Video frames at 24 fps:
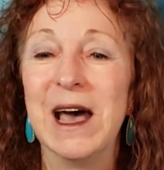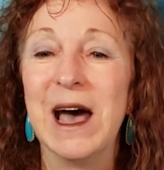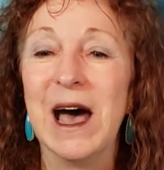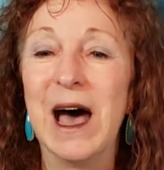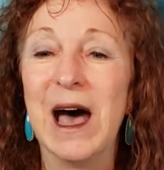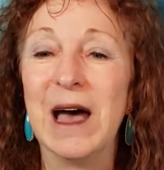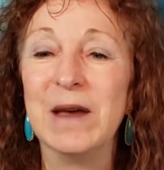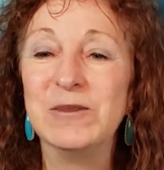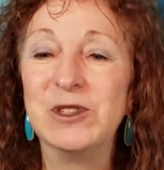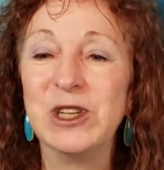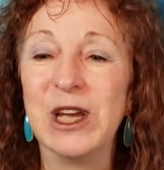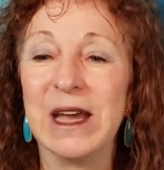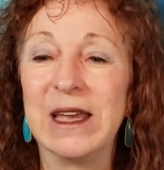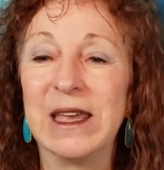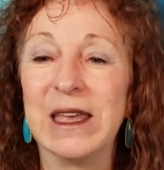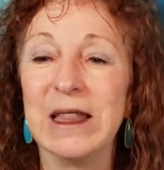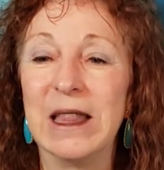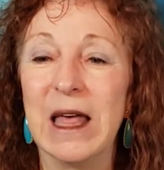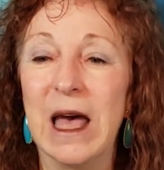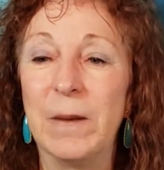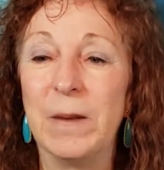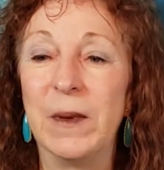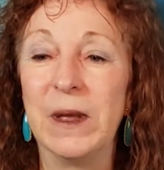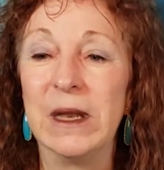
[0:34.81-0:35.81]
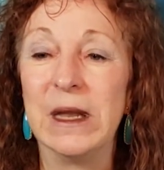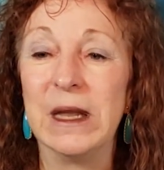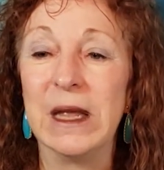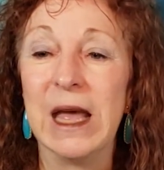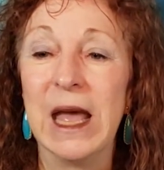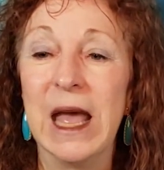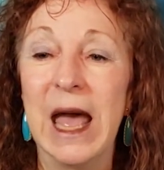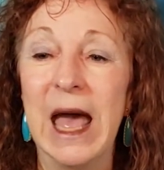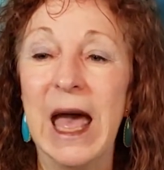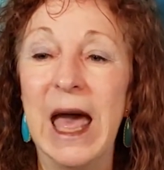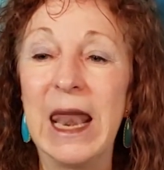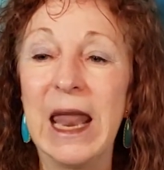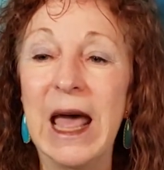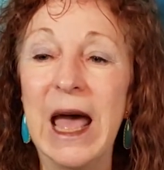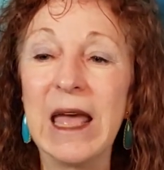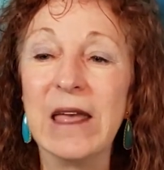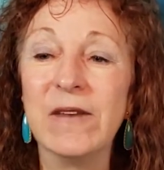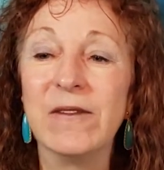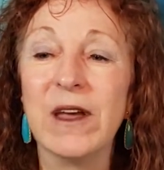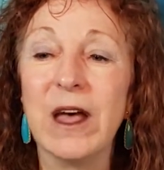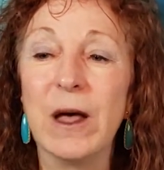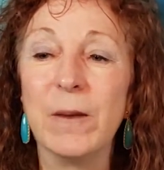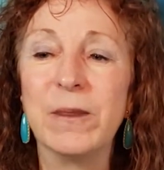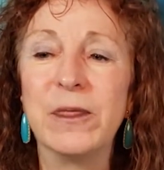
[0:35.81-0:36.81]
I'm Jackie Lapin, and I
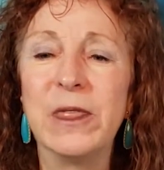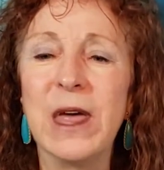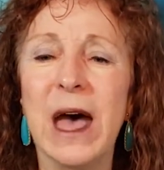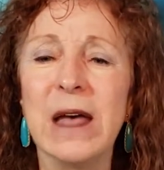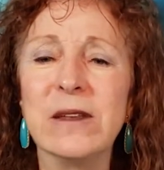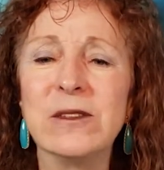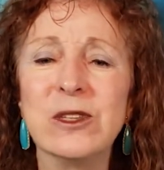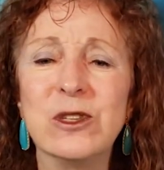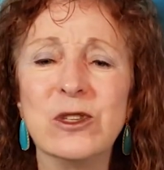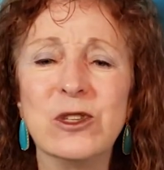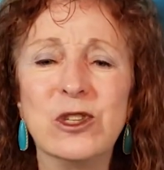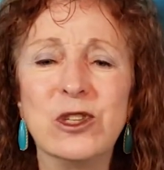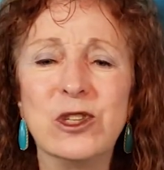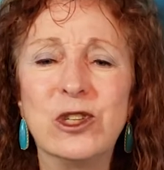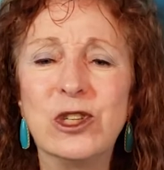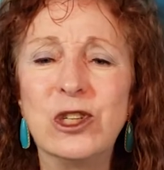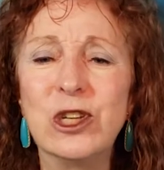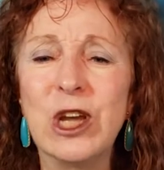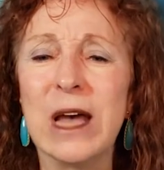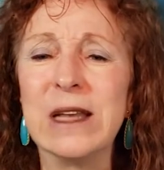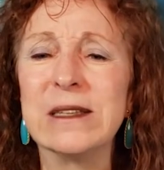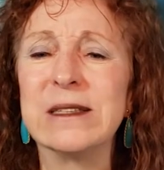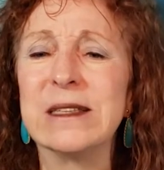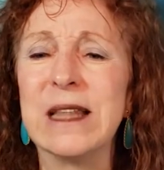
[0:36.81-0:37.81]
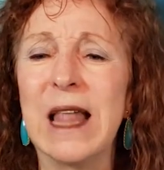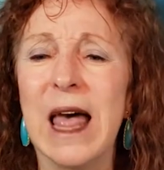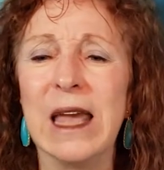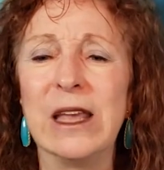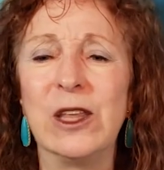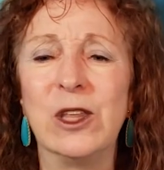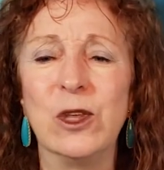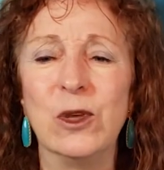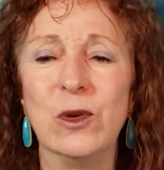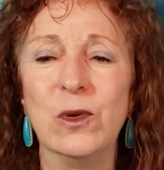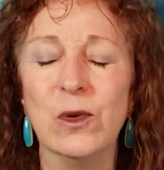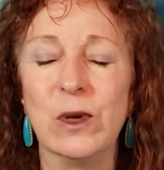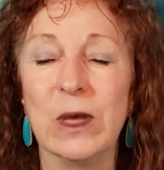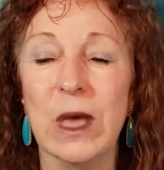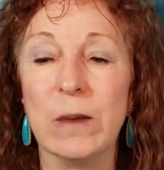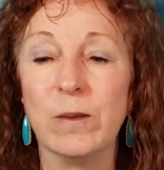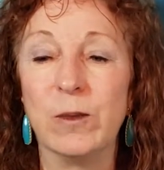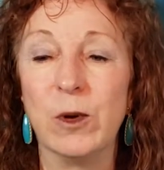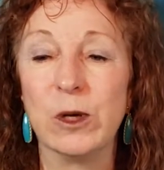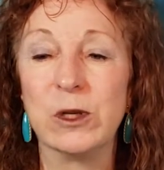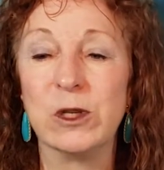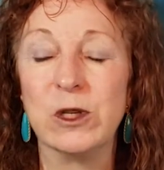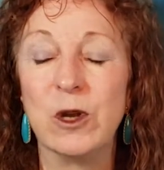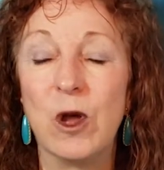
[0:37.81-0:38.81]
have helped thousands just like you get
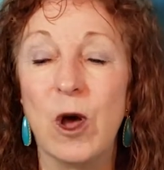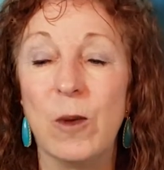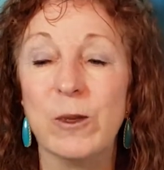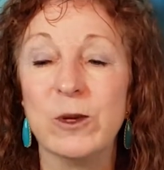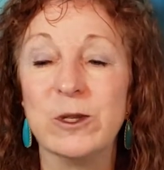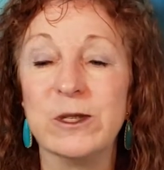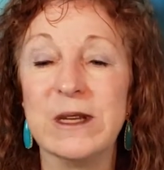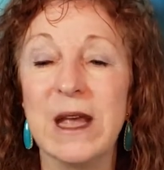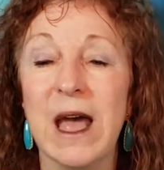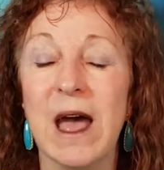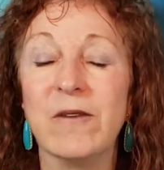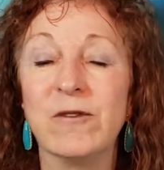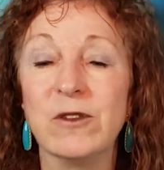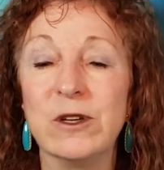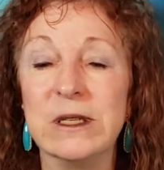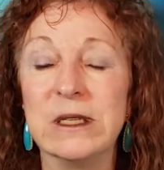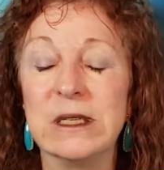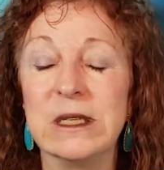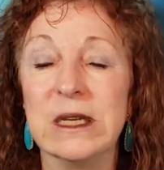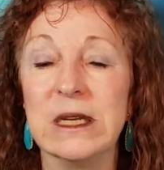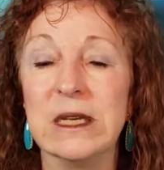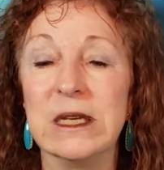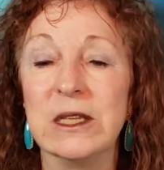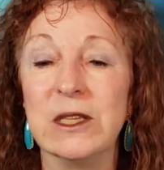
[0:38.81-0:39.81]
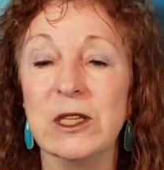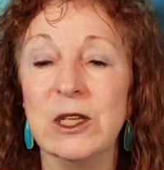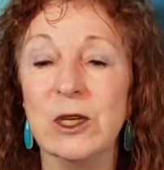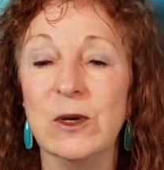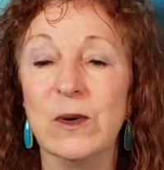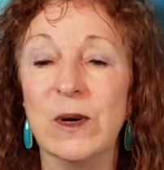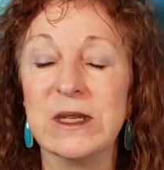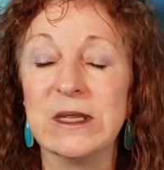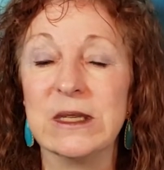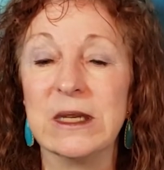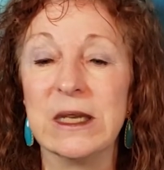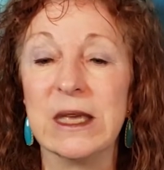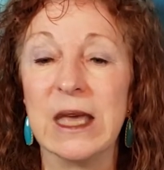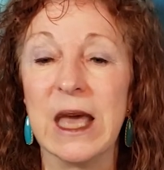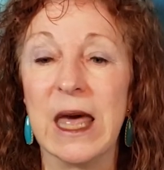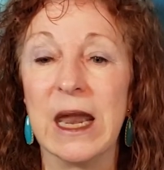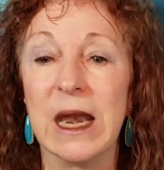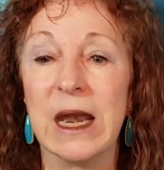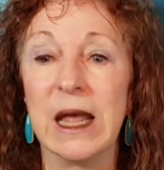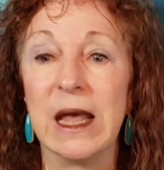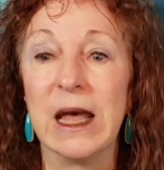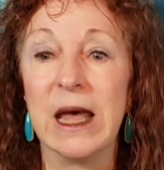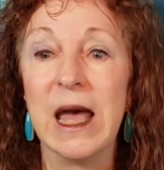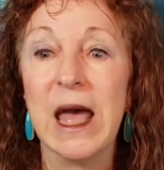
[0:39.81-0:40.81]
booked in almost every city in the US and
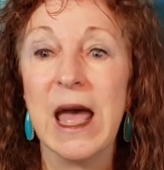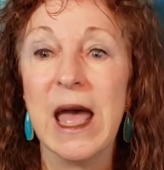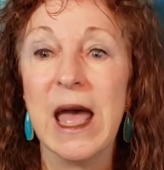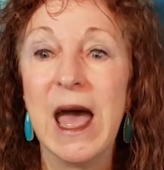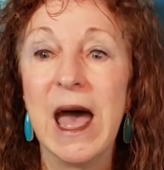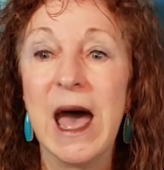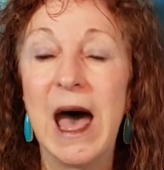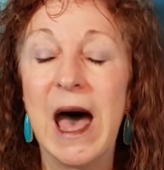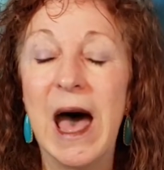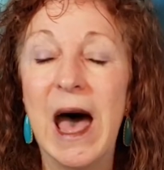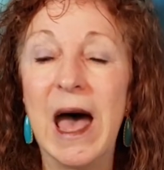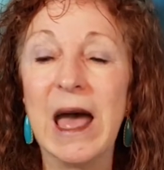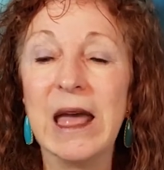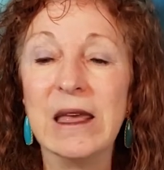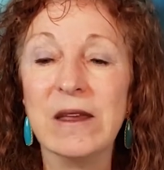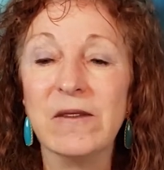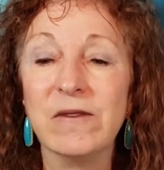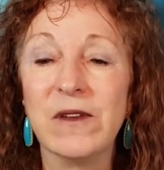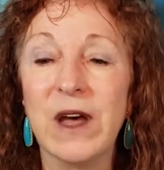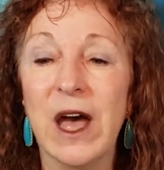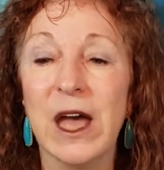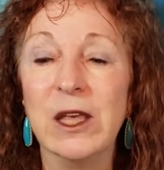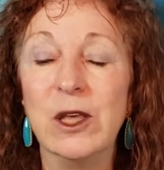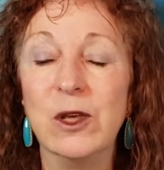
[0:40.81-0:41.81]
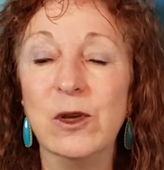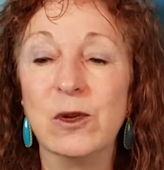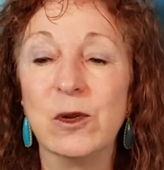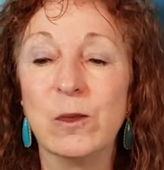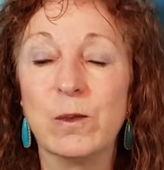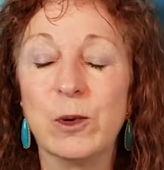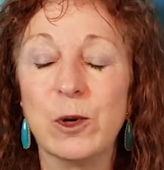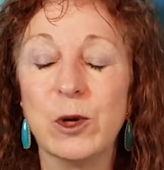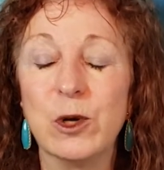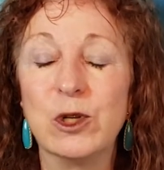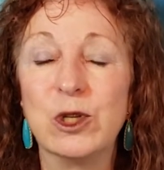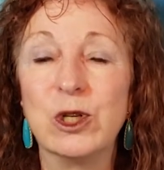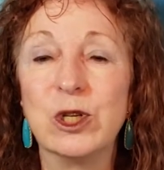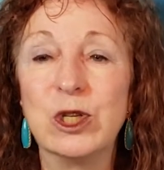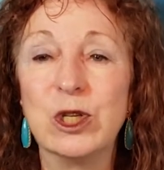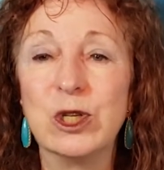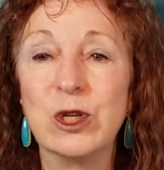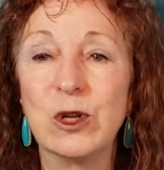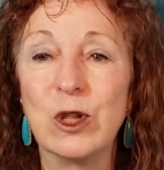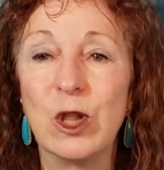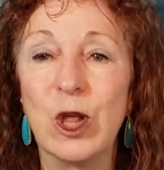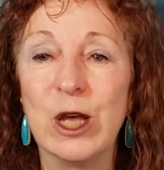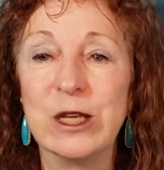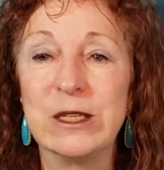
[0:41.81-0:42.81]
Canada. I invite you to purchase
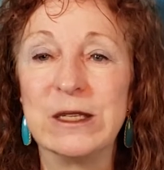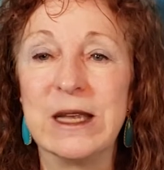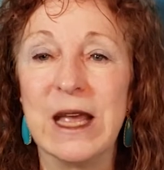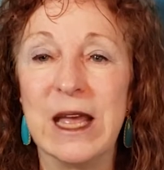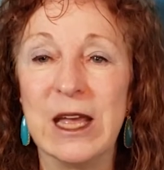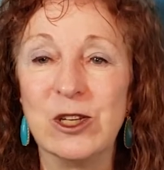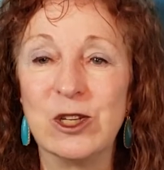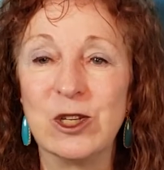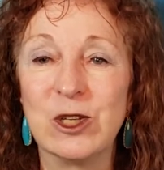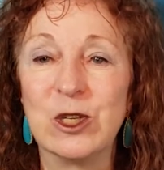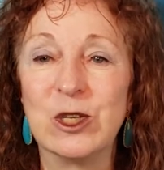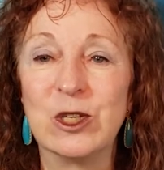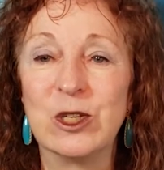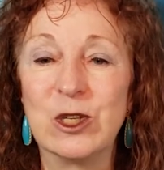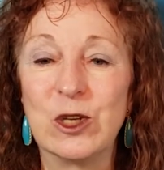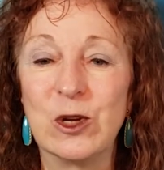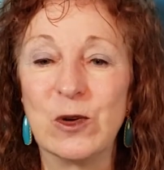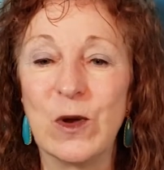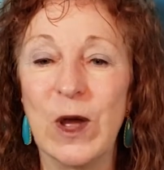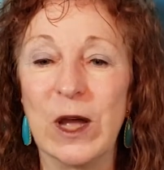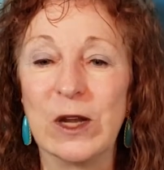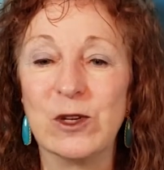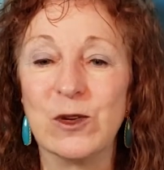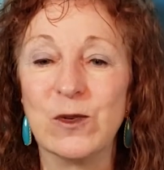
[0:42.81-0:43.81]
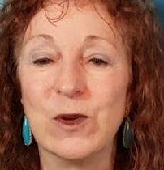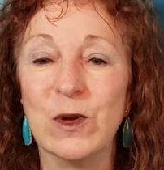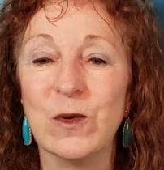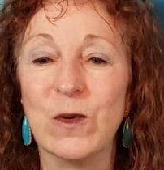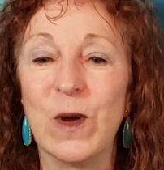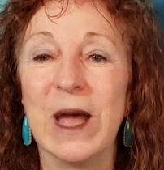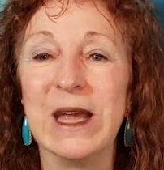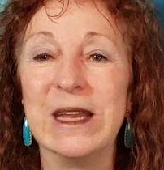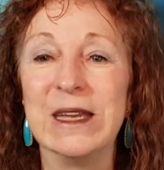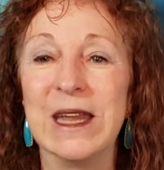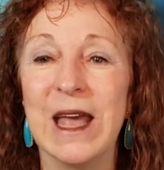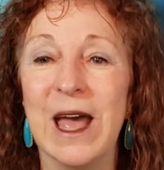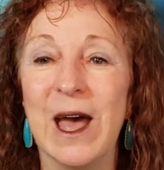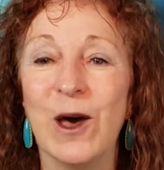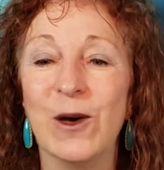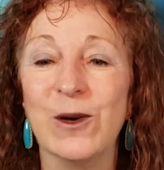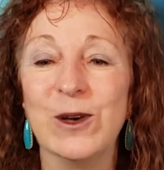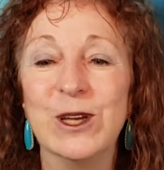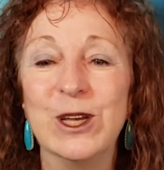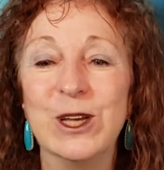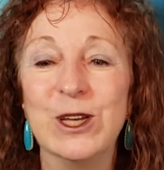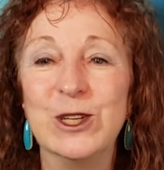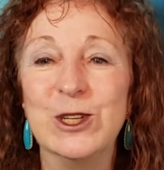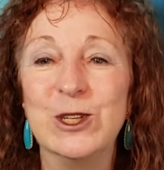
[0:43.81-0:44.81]
your Los Angeles directory right now.
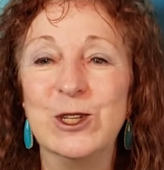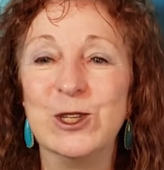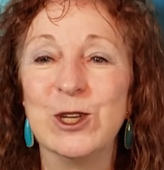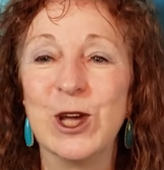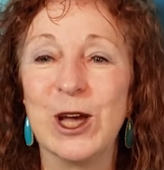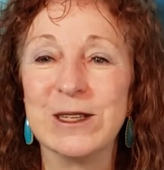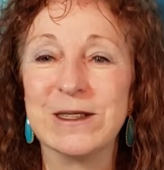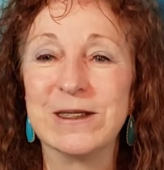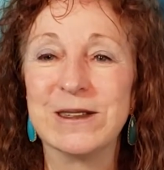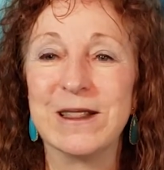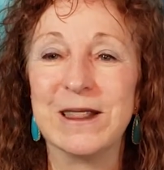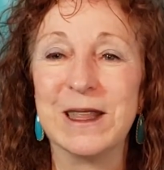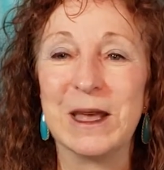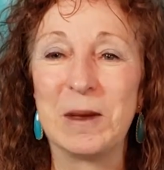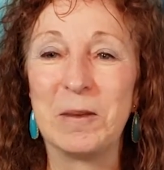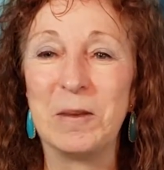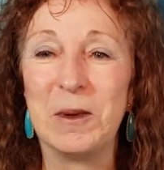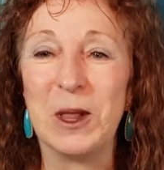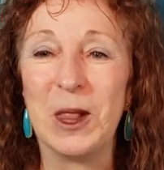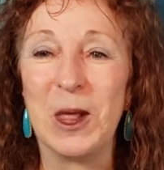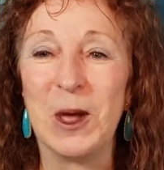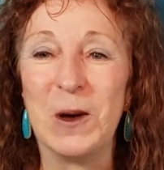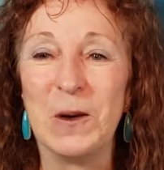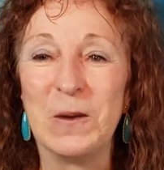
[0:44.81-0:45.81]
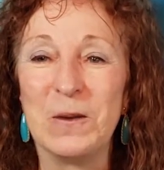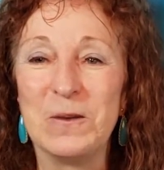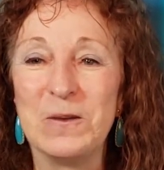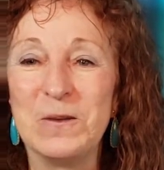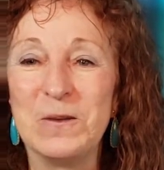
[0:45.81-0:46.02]
Just click below.